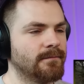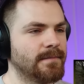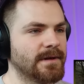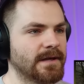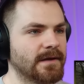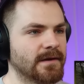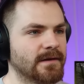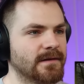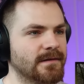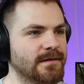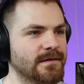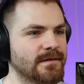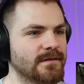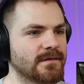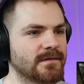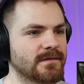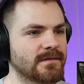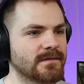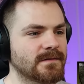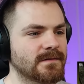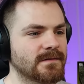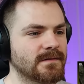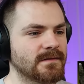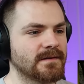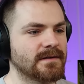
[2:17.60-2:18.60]

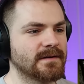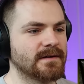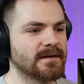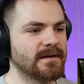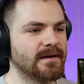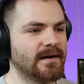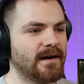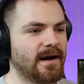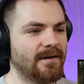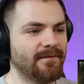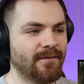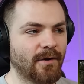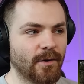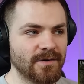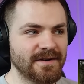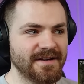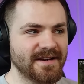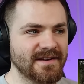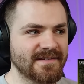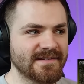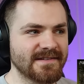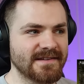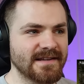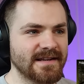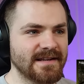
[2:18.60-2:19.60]
Because I've
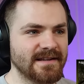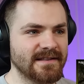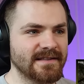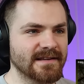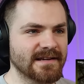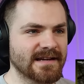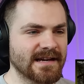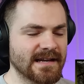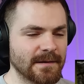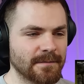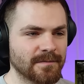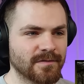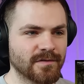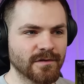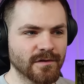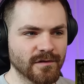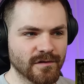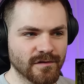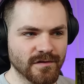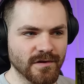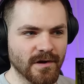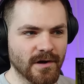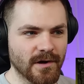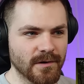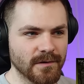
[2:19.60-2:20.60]
only seen the clips of the
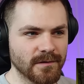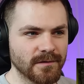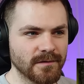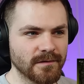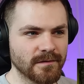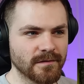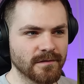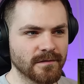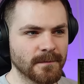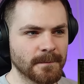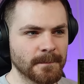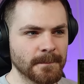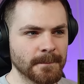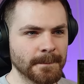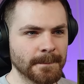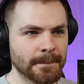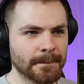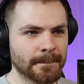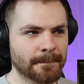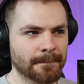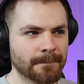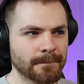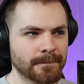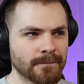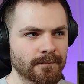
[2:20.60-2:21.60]
songs,
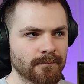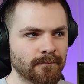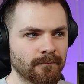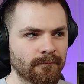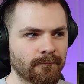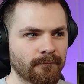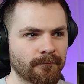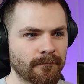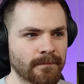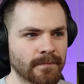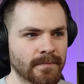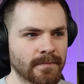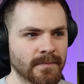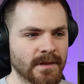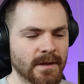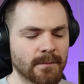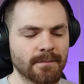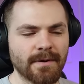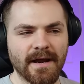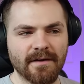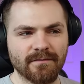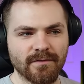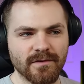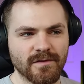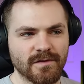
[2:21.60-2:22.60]

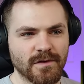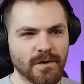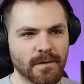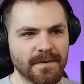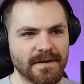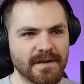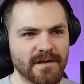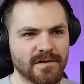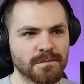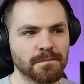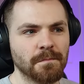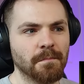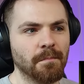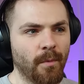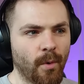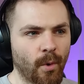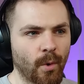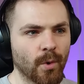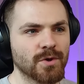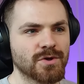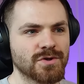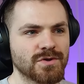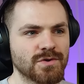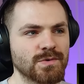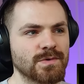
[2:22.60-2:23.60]
but everyone's told me there's
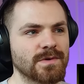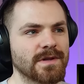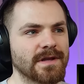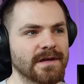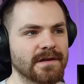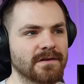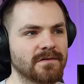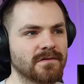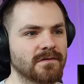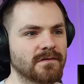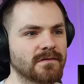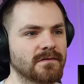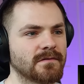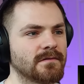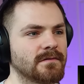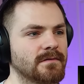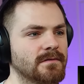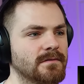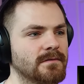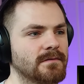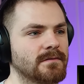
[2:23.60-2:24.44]
more to this.